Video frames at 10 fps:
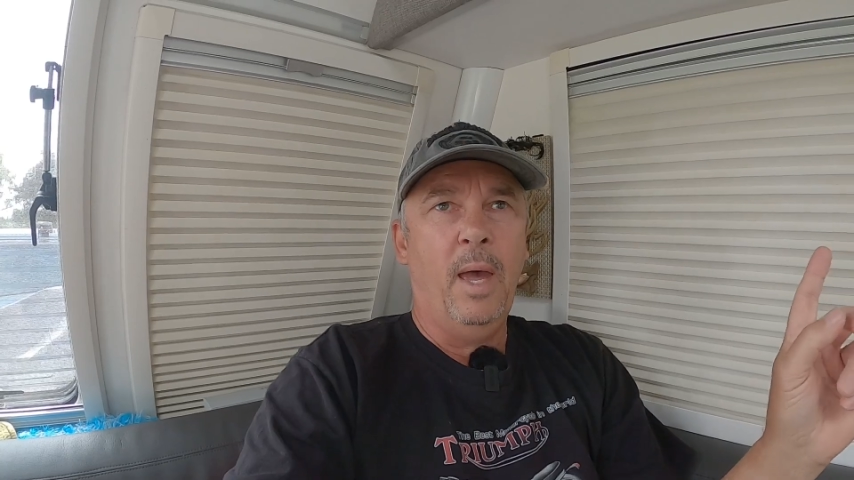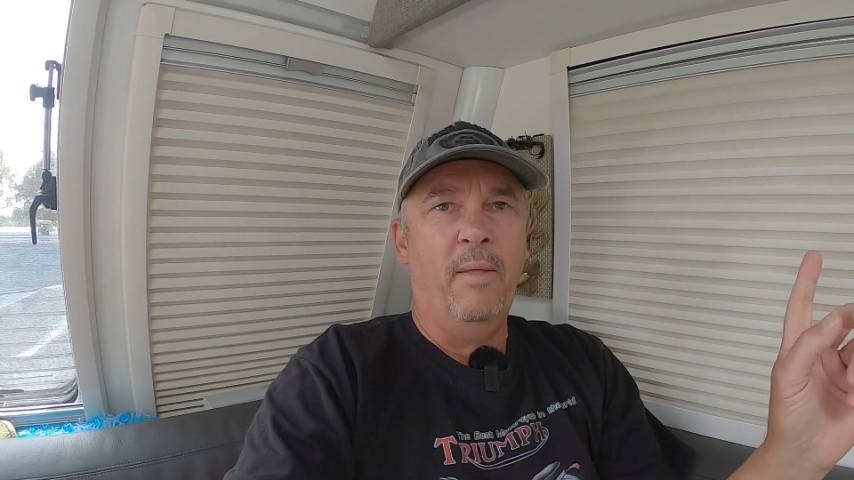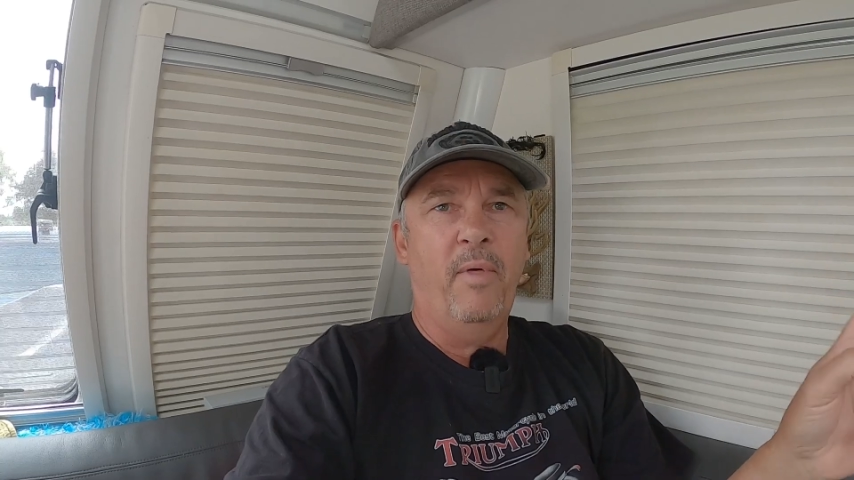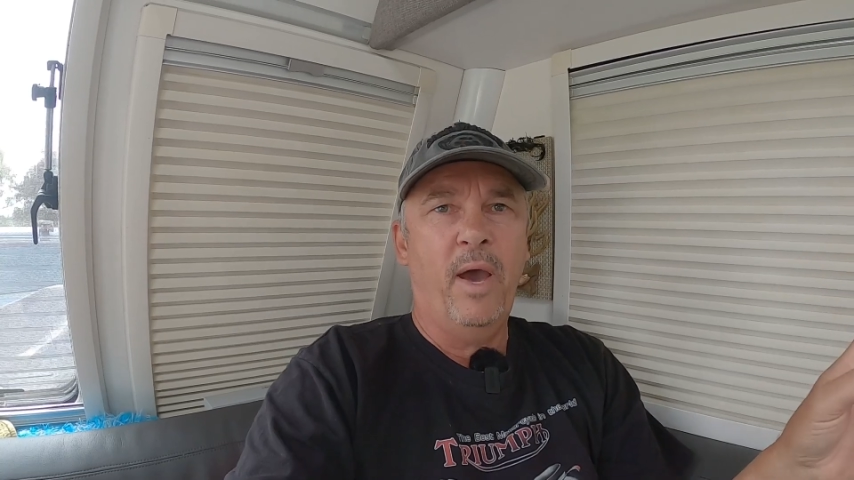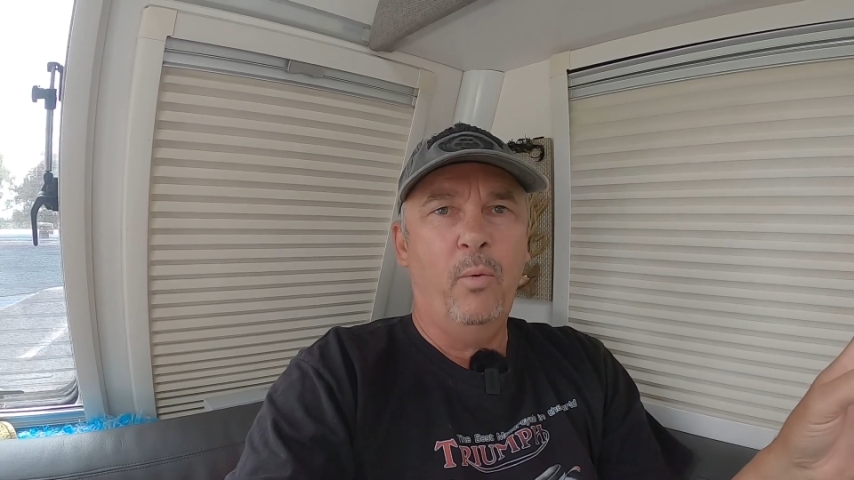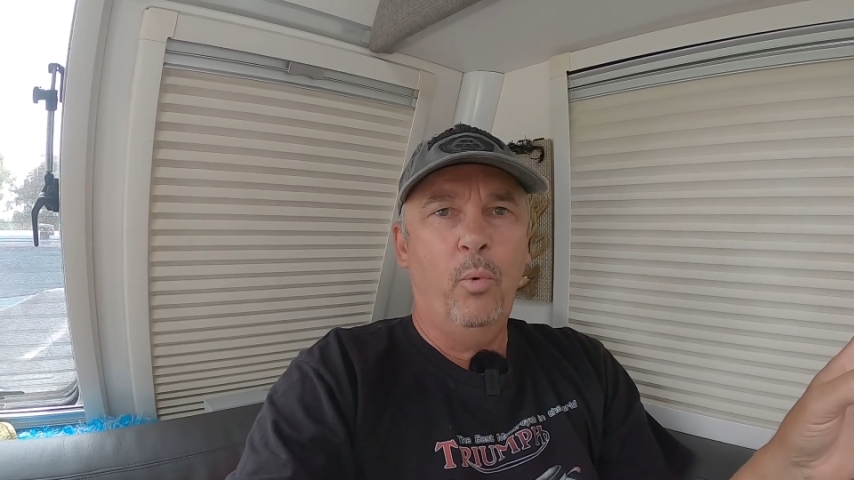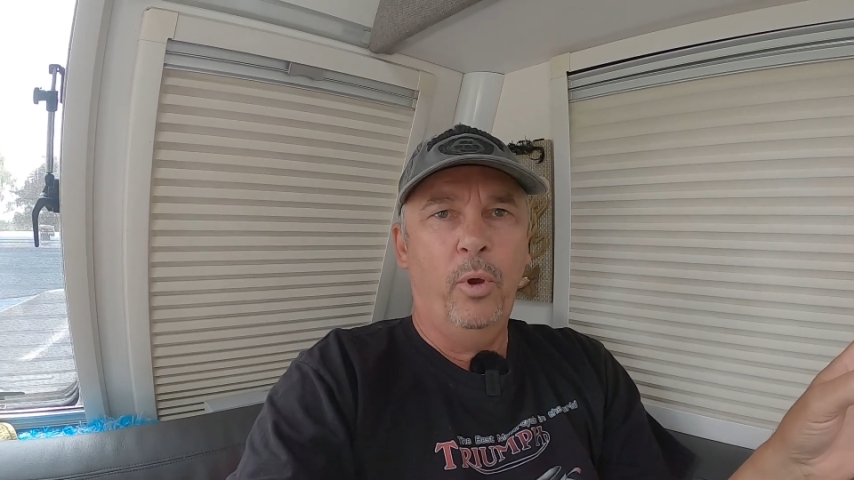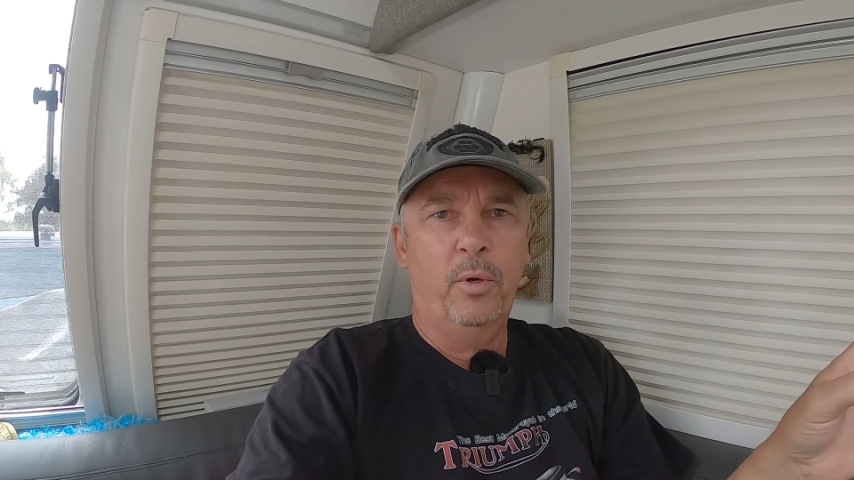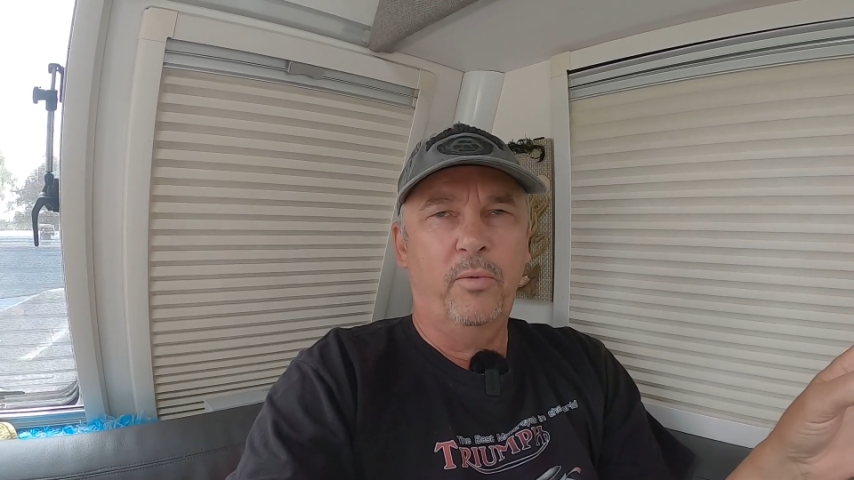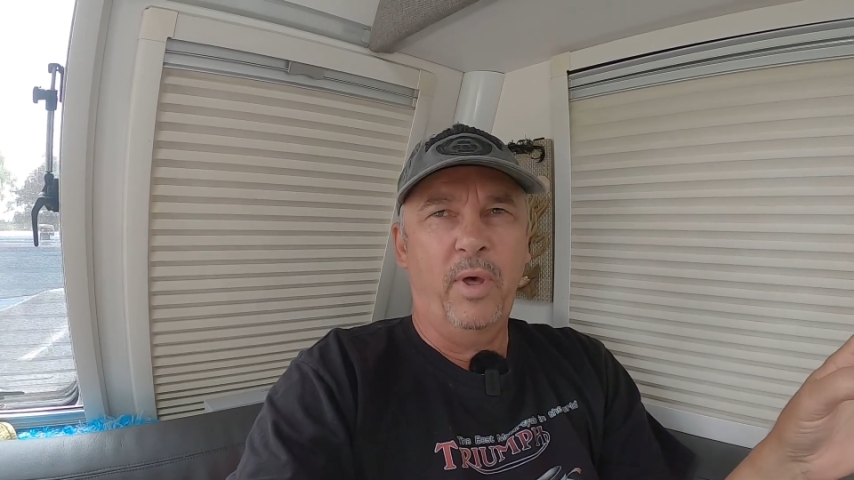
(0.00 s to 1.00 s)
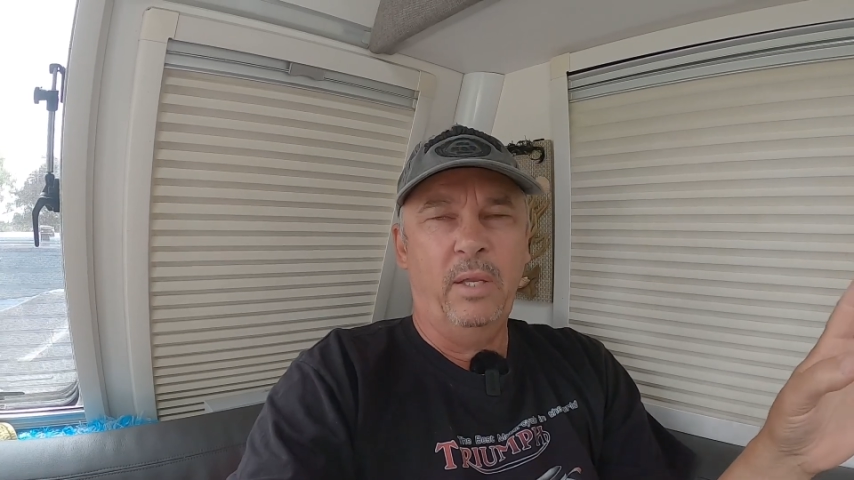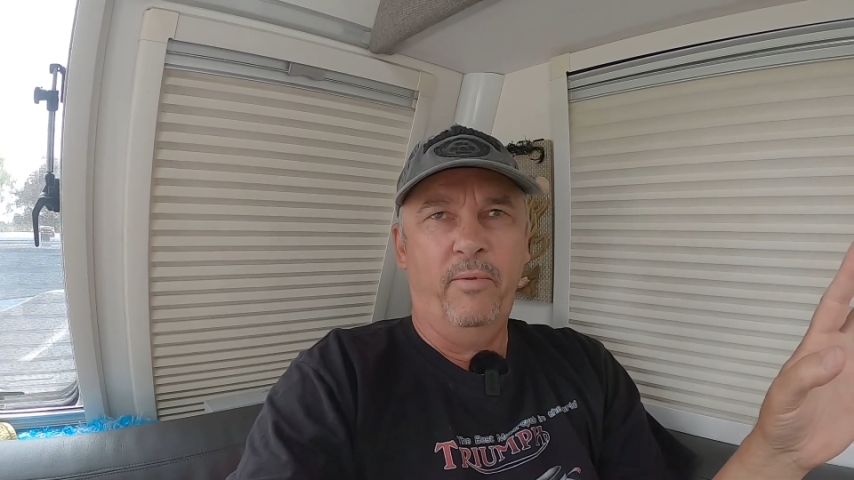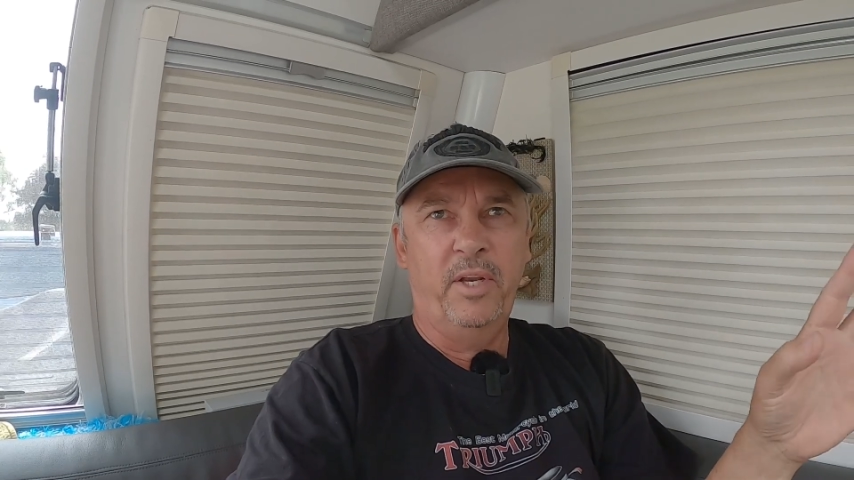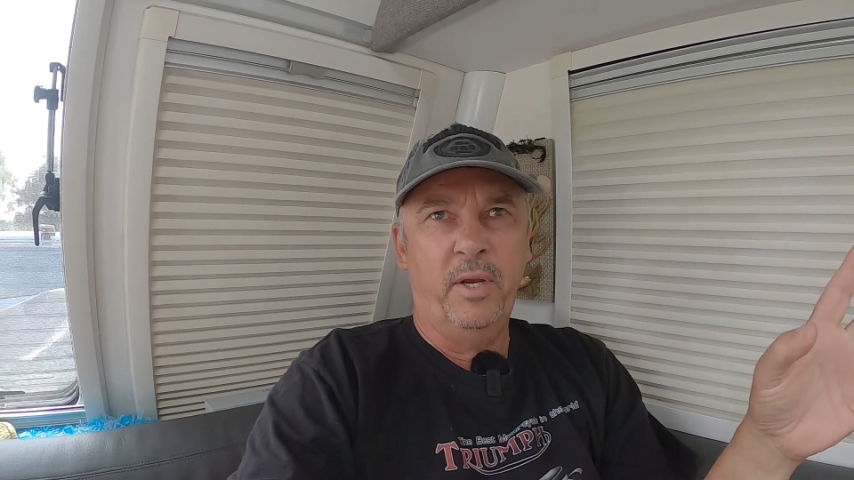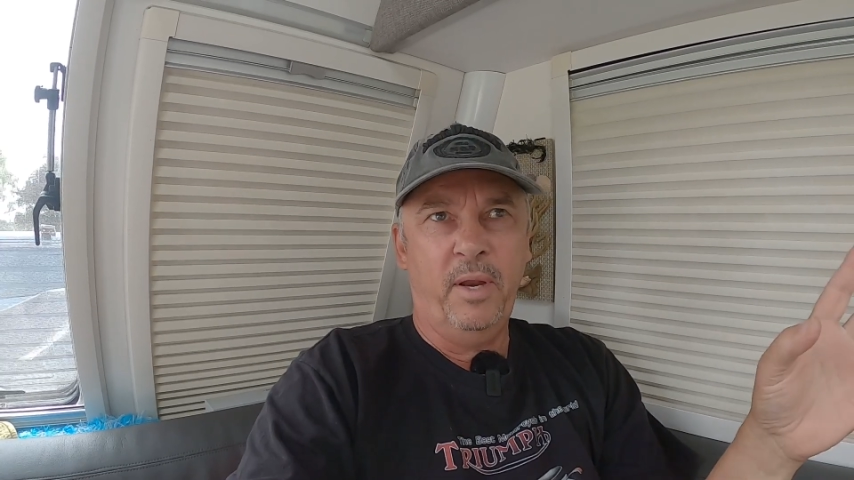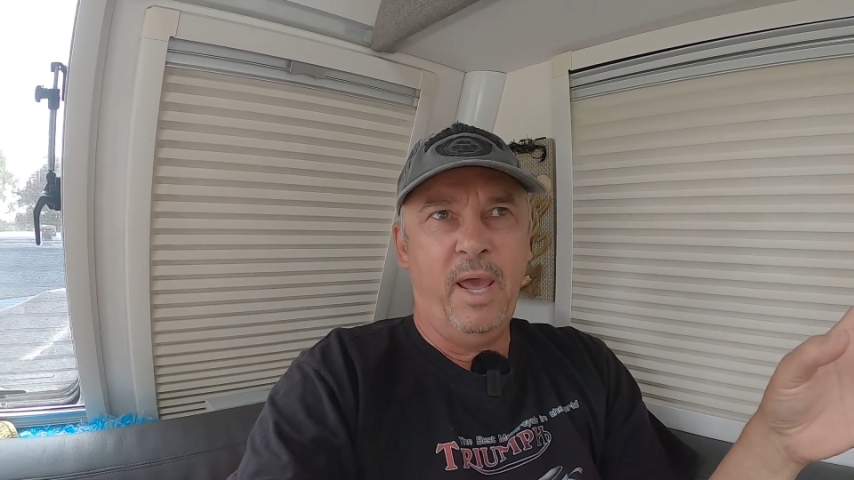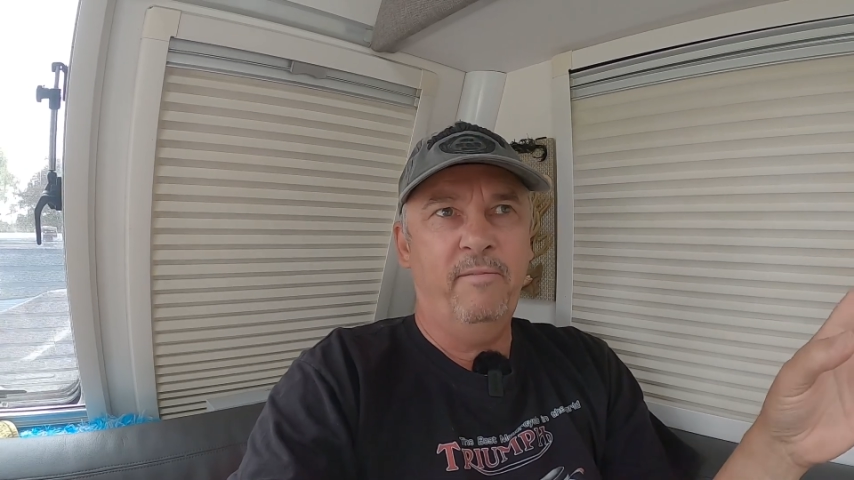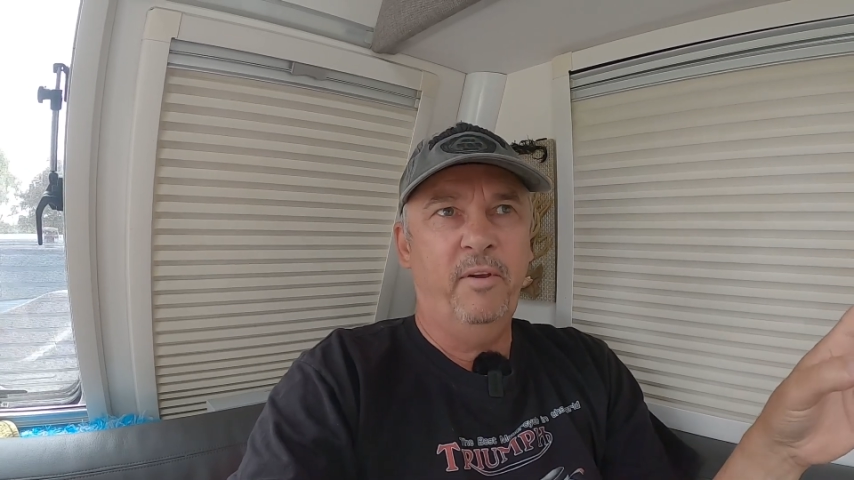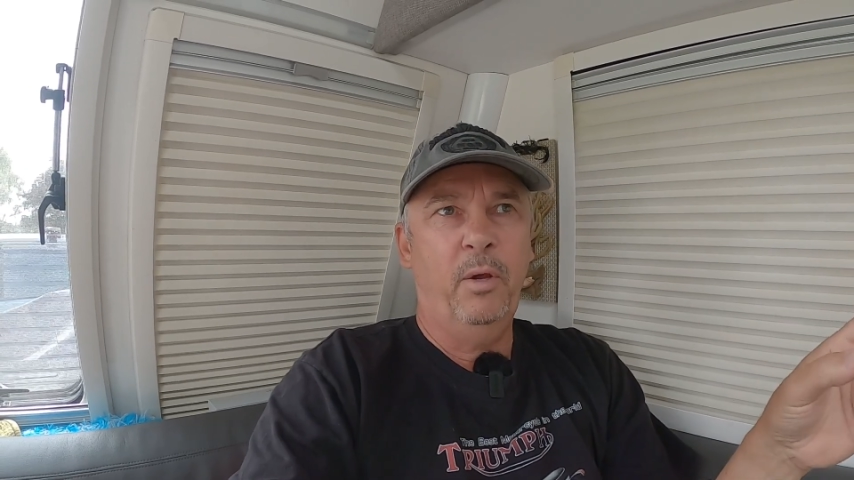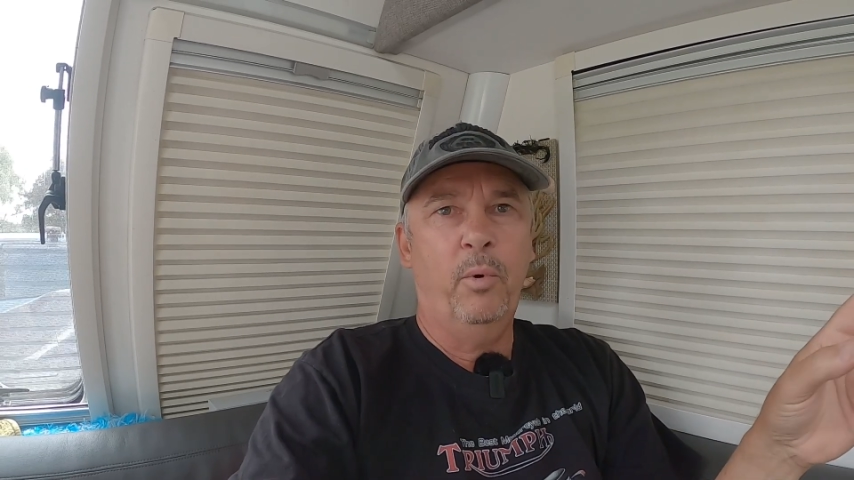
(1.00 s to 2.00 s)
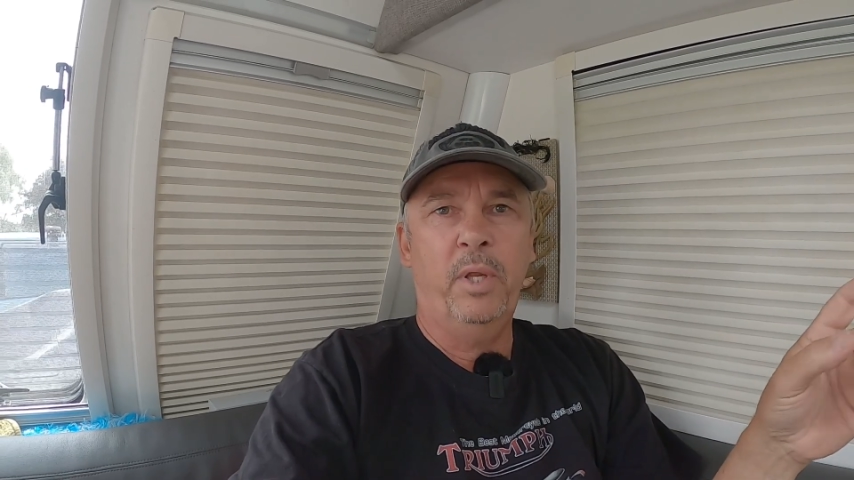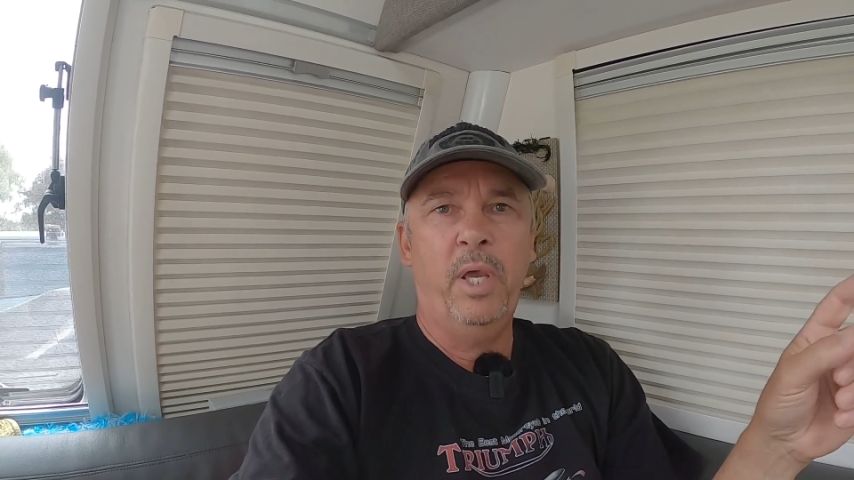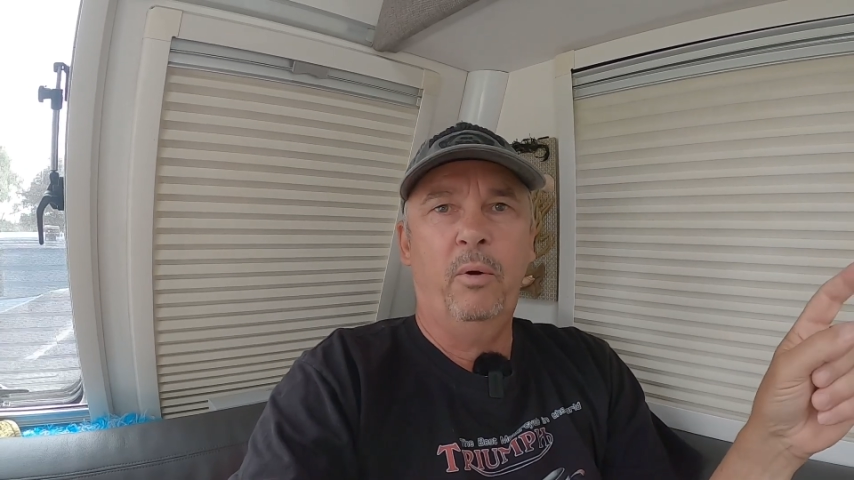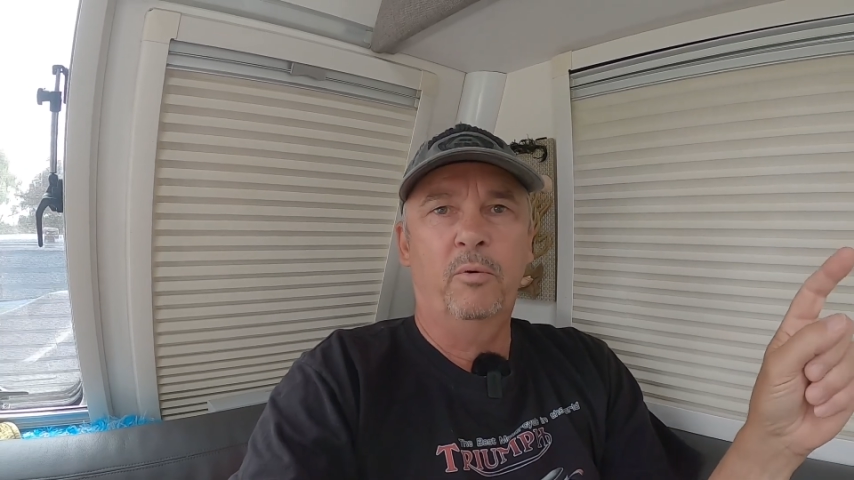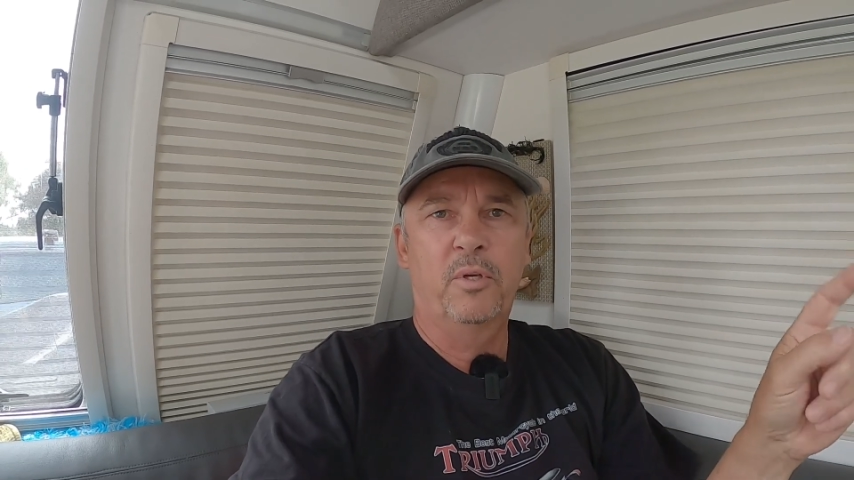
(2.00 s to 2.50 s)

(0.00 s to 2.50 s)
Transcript: and they didn't have anyone here in